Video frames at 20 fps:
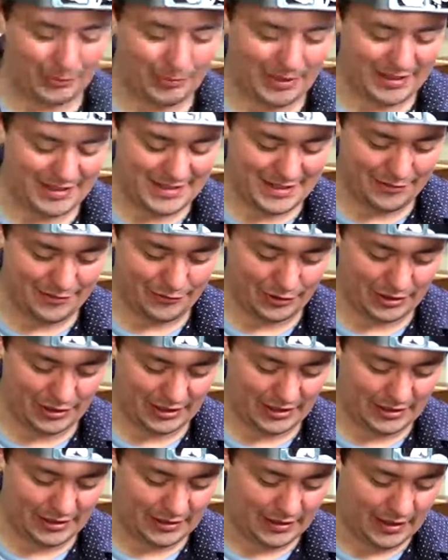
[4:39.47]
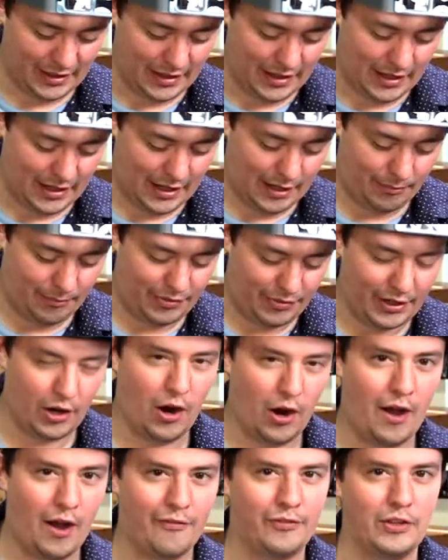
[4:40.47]
bit differently. They're
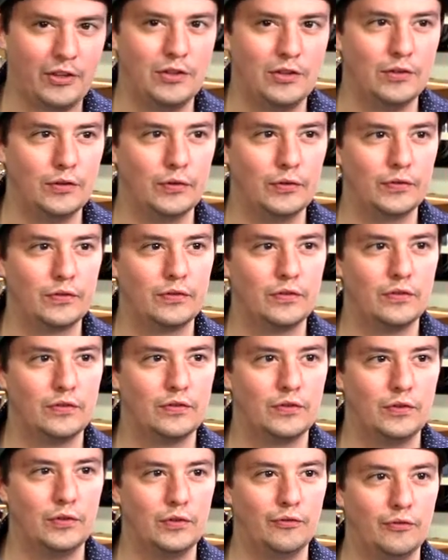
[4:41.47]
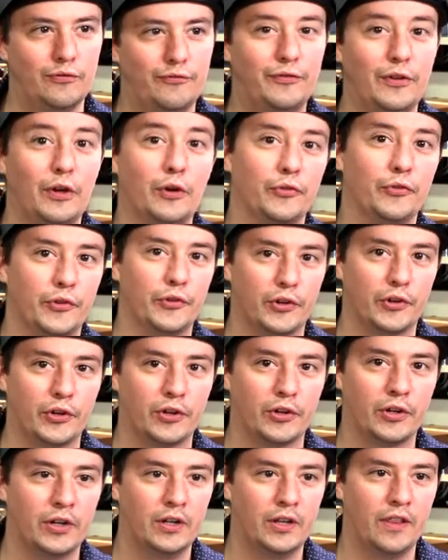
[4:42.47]
often used to
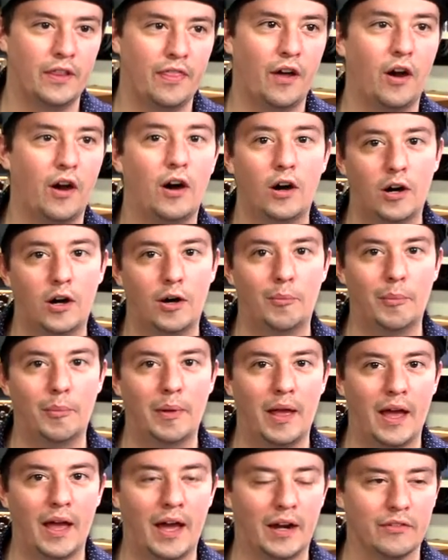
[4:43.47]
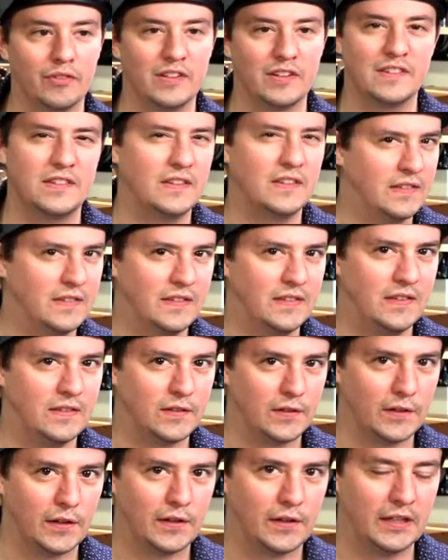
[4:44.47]
filter the hum out of a DC
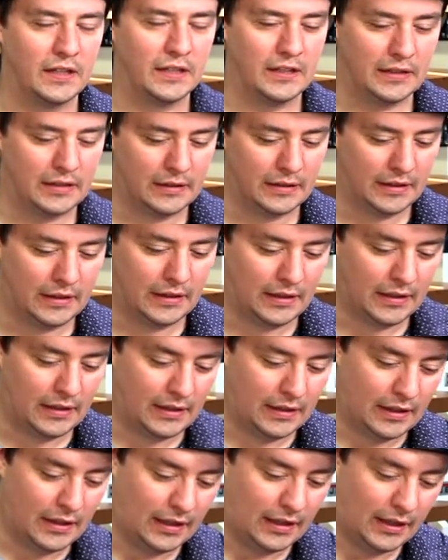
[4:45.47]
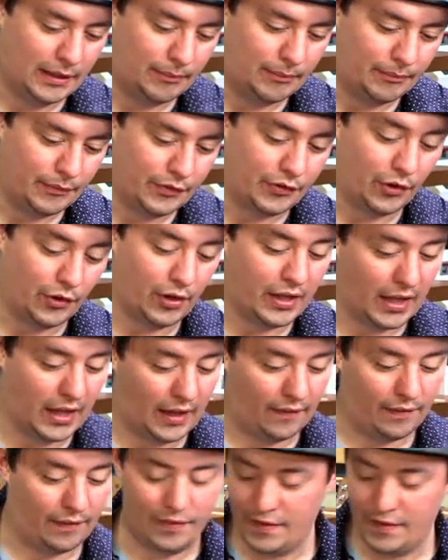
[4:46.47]
circuit. So
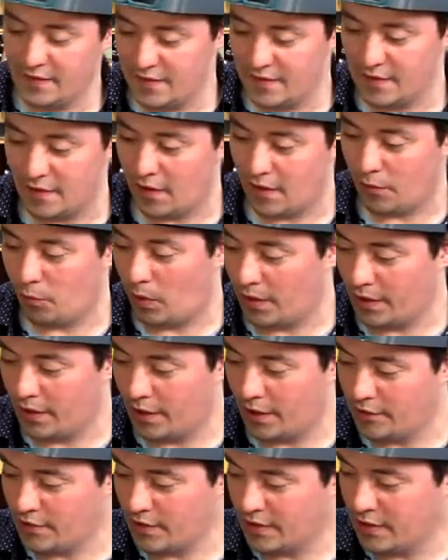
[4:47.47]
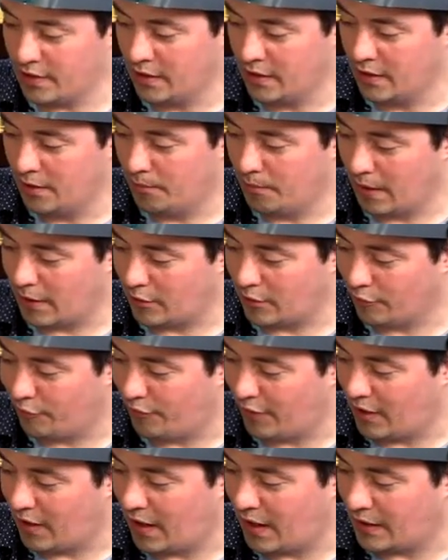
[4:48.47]
again, this is our 100
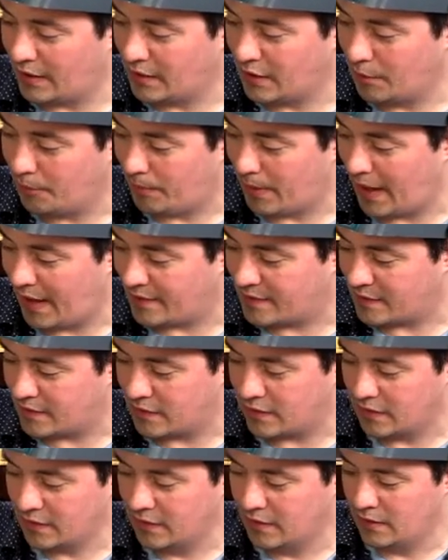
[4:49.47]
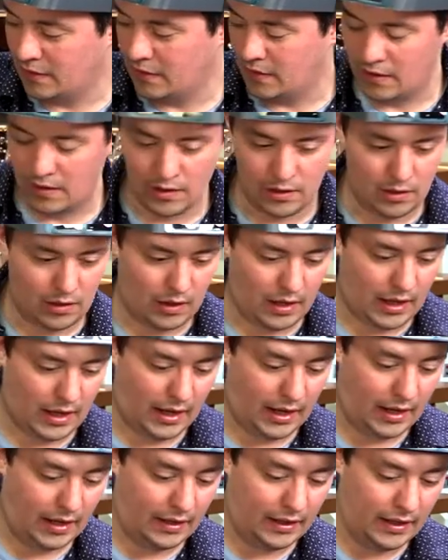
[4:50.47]
microfarad capacitor.
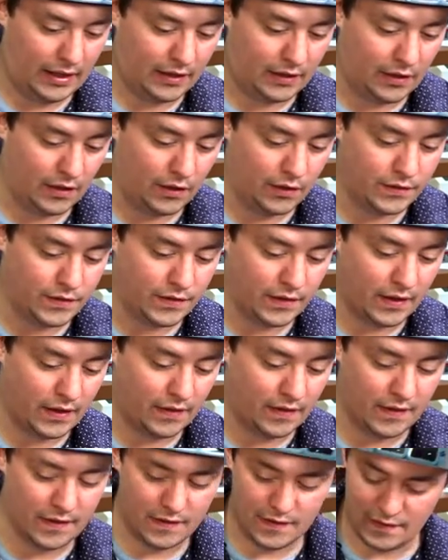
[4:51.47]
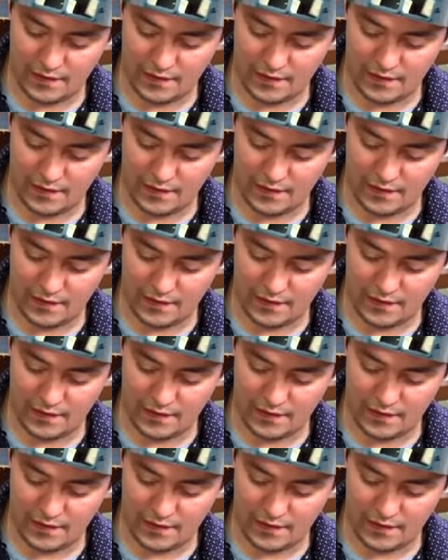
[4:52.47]
And it goes in this